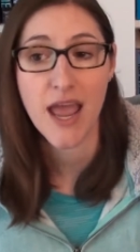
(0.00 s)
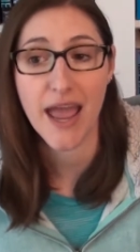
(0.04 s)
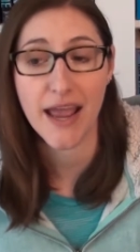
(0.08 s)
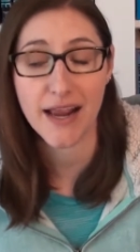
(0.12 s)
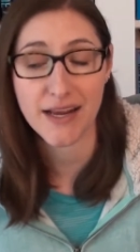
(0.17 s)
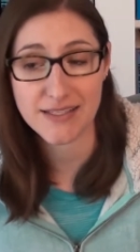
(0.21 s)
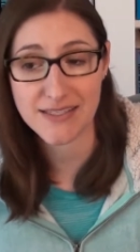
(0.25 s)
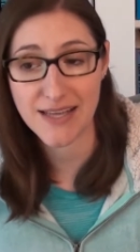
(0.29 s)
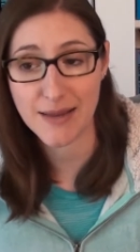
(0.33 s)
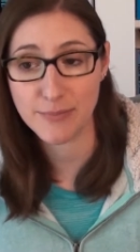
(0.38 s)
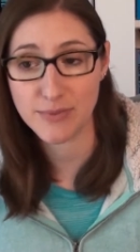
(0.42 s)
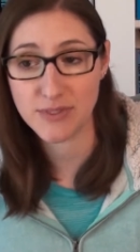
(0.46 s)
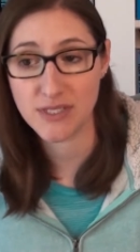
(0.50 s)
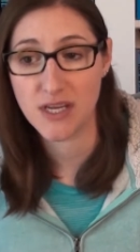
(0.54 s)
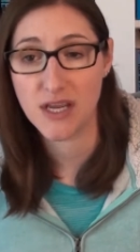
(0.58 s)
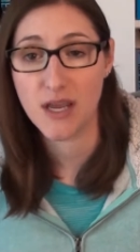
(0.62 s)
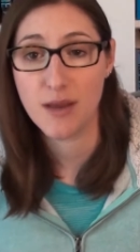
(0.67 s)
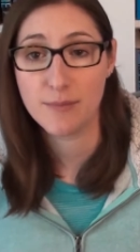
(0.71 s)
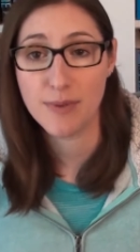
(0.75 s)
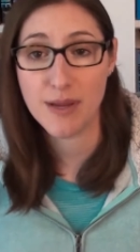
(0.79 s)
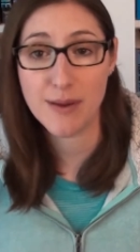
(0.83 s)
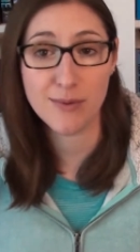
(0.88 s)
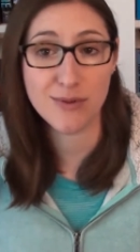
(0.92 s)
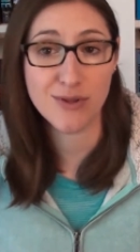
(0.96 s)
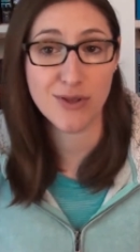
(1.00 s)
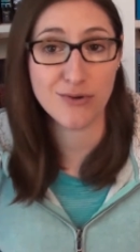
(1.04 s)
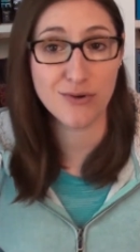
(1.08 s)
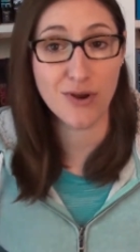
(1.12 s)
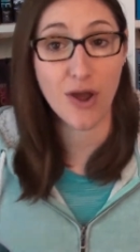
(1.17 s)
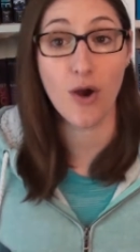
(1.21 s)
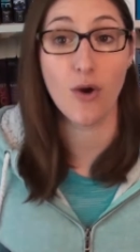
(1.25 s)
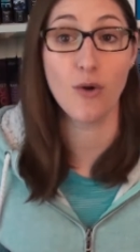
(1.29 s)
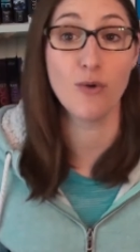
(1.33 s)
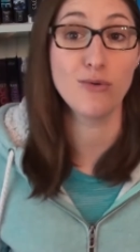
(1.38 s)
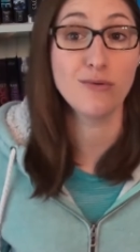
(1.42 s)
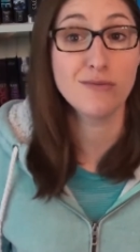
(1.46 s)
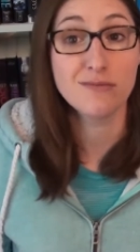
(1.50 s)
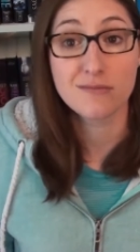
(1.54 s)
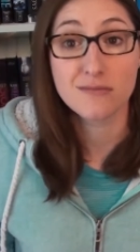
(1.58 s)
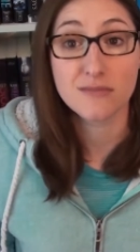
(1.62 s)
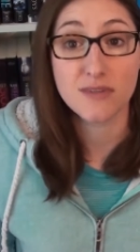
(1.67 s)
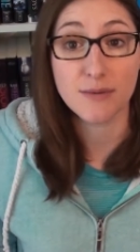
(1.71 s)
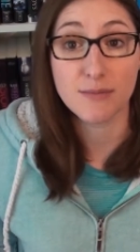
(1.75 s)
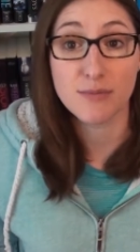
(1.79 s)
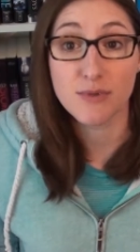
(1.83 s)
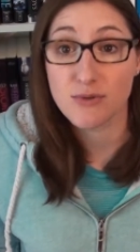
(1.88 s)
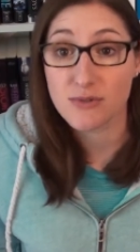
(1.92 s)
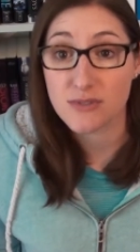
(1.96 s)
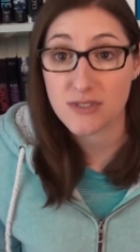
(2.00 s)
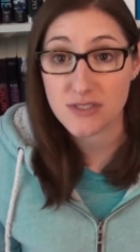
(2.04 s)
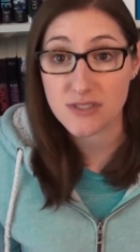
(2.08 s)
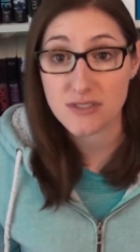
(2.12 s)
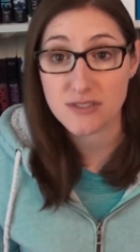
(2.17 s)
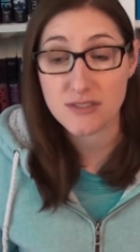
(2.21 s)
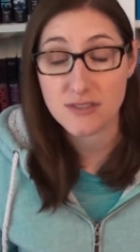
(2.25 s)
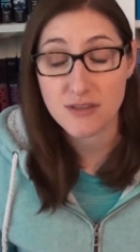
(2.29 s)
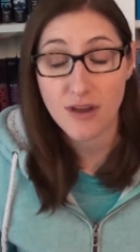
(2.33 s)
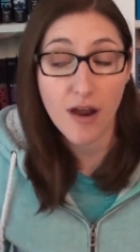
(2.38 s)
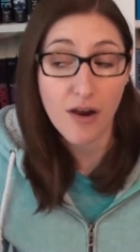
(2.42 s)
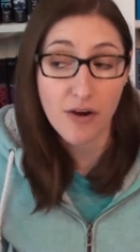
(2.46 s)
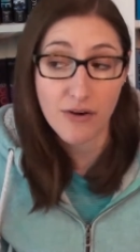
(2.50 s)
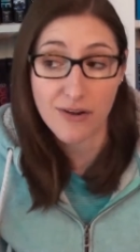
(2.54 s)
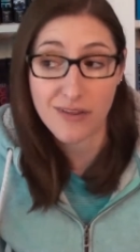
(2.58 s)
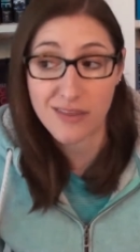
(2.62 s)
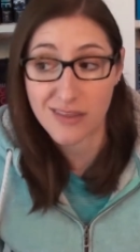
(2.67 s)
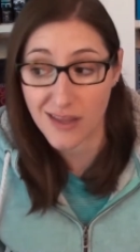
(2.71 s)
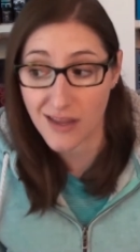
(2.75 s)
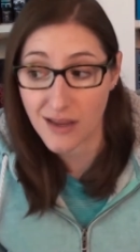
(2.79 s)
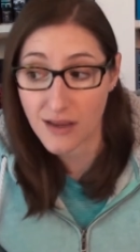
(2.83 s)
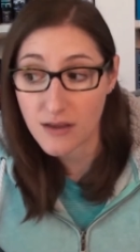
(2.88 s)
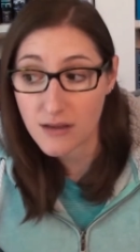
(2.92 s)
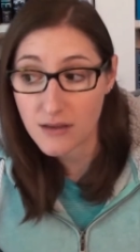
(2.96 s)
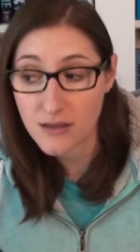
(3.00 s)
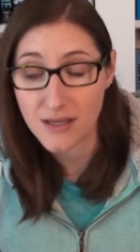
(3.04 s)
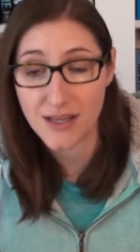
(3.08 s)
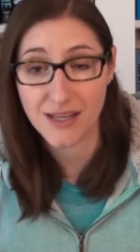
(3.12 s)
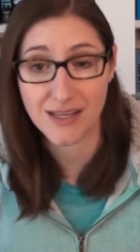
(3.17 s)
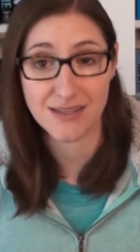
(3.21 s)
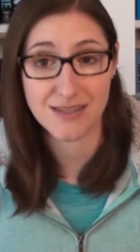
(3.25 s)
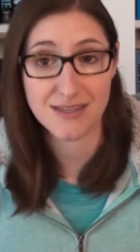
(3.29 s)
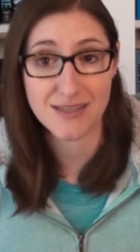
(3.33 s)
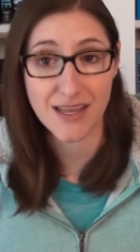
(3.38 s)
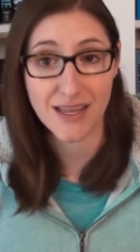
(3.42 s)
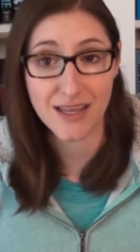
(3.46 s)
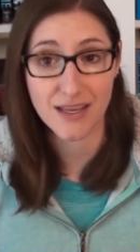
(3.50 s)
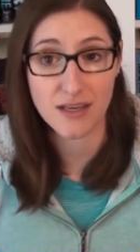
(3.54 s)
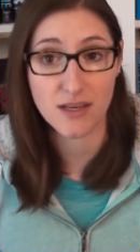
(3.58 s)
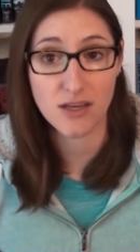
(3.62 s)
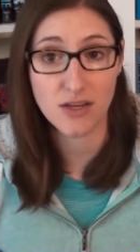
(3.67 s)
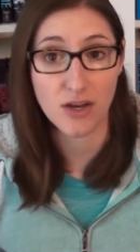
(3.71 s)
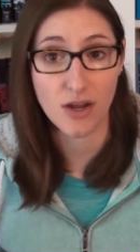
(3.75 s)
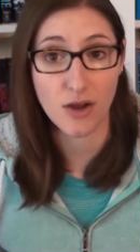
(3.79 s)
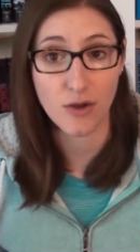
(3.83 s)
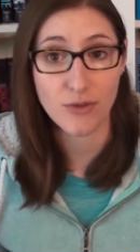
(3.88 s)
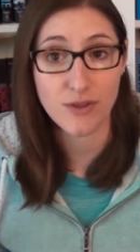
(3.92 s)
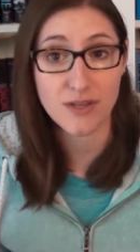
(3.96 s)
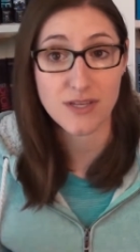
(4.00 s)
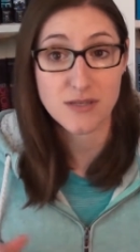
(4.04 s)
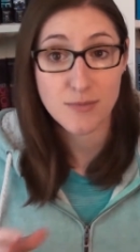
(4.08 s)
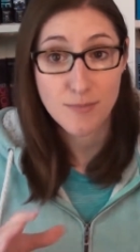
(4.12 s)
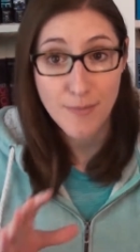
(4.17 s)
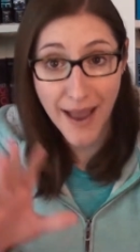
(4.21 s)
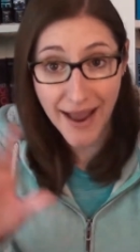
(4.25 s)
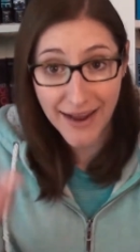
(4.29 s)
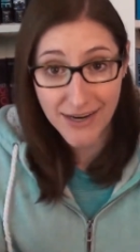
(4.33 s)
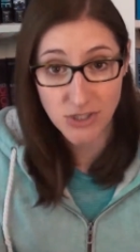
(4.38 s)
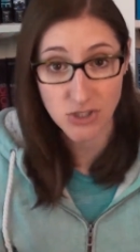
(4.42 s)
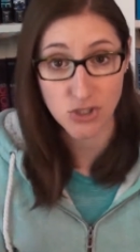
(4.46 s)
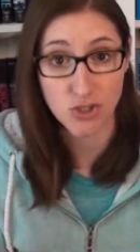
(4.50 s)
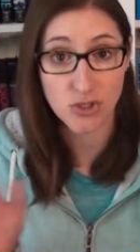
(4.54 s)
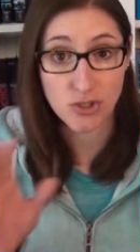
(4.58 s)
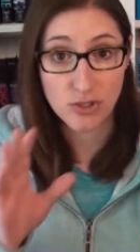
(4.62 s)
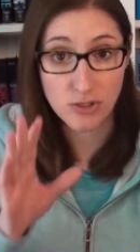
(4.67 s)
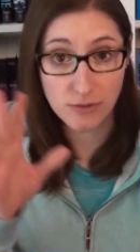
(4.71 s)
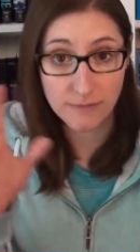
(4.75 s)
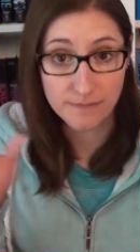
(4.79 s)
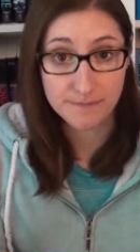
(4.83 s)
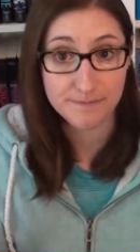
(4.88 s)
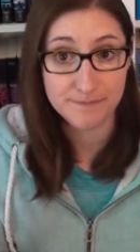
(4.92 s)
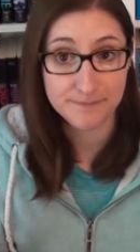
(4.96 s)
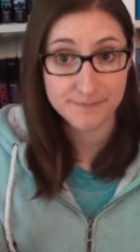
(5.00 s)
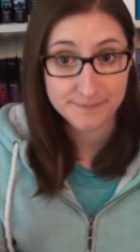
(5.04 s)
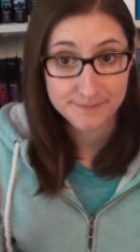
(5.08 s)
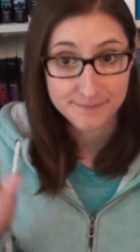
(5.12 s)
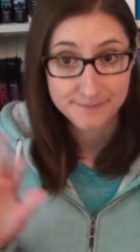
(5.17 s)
Except people don't know that muses are a thing. It's like, you know, this magical